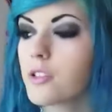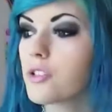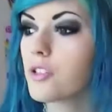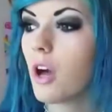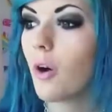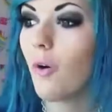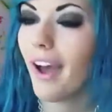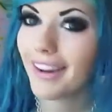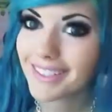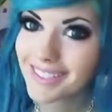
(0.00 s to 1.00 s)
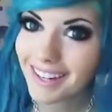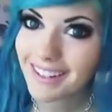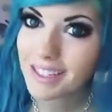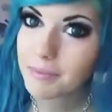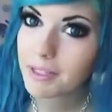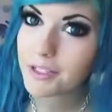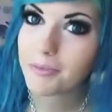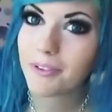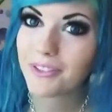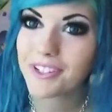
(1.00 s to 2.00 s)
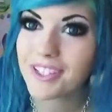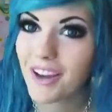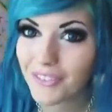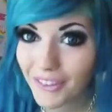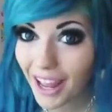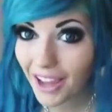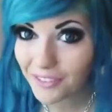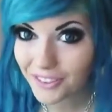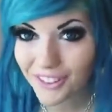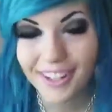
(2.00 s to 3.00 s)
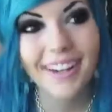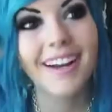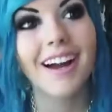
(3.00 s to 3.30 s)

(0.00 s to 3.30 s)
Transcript: So I decided that I'm going to do my first cover ever,